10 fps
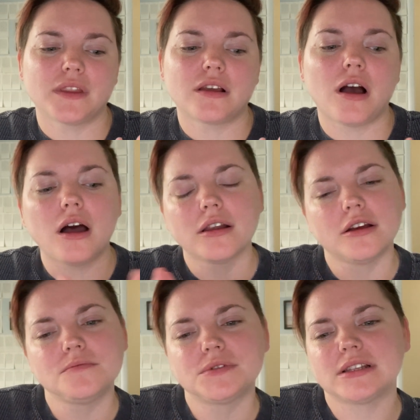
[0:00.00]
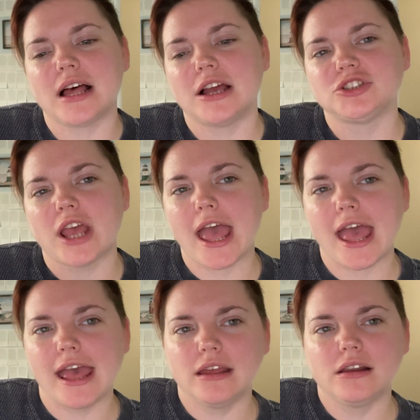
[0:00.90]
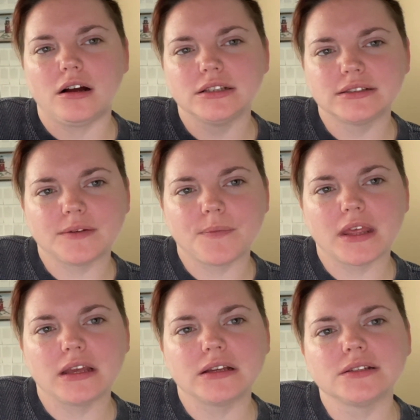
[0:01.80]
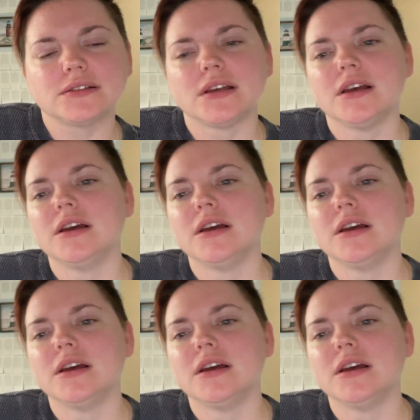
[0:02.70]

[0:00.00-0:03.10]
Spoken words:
caught up / ahead on some things,